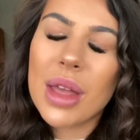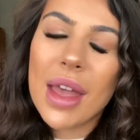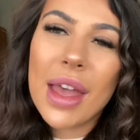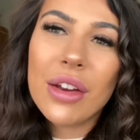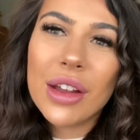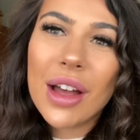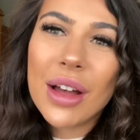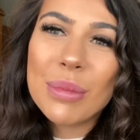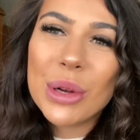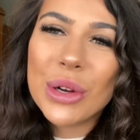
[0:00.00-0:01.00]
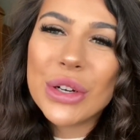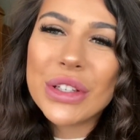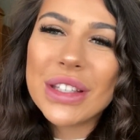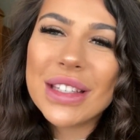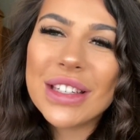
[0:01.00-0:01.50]
area,
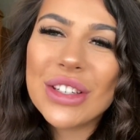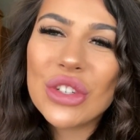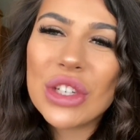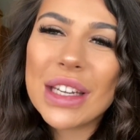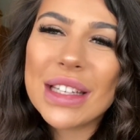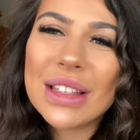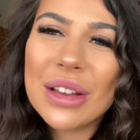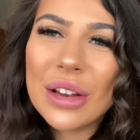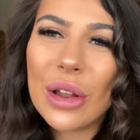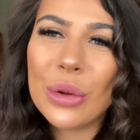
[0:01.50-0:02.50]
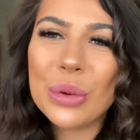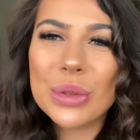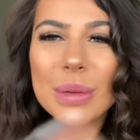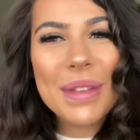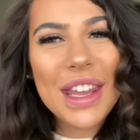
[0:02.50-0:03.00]
because she is local
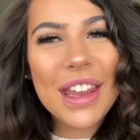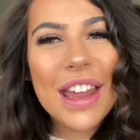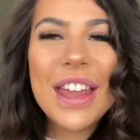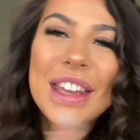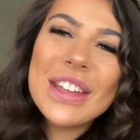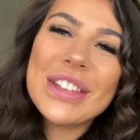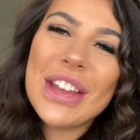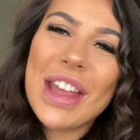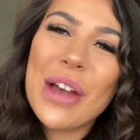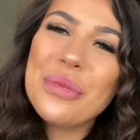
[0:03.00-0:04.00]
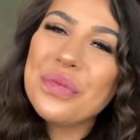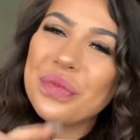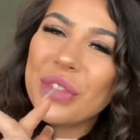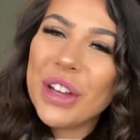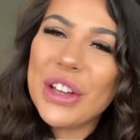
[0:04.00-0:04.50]
to me. So yeah,
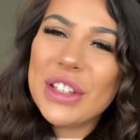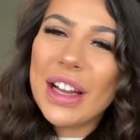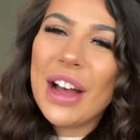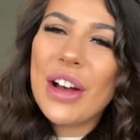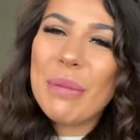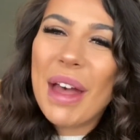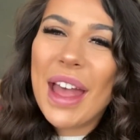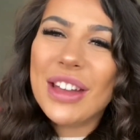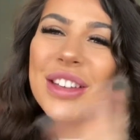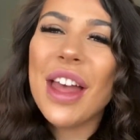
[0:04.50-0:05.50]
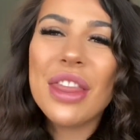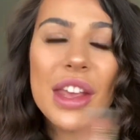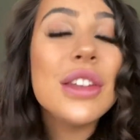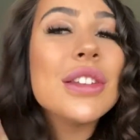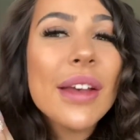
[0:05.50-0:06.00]
go check out her page. And
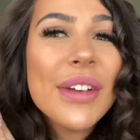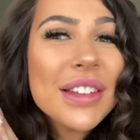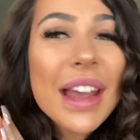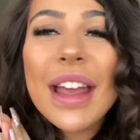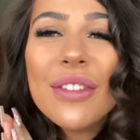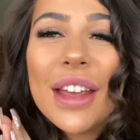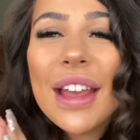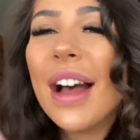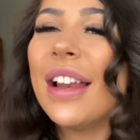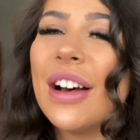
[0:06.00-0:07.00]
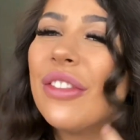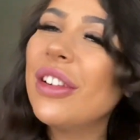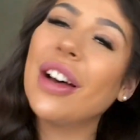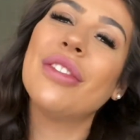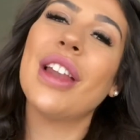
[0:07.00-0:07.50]
thank you so much, Amy. I love,
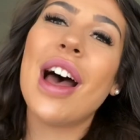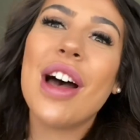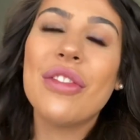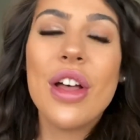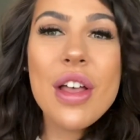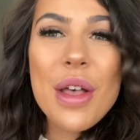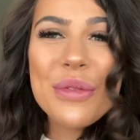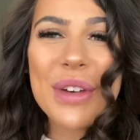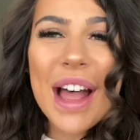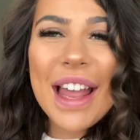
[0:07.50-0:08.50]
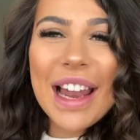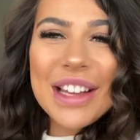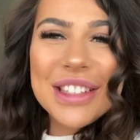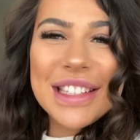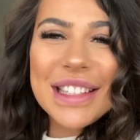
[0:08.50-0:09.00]
love, love my
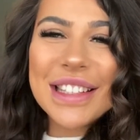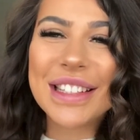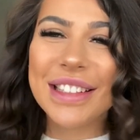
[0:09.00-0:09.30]
lashes.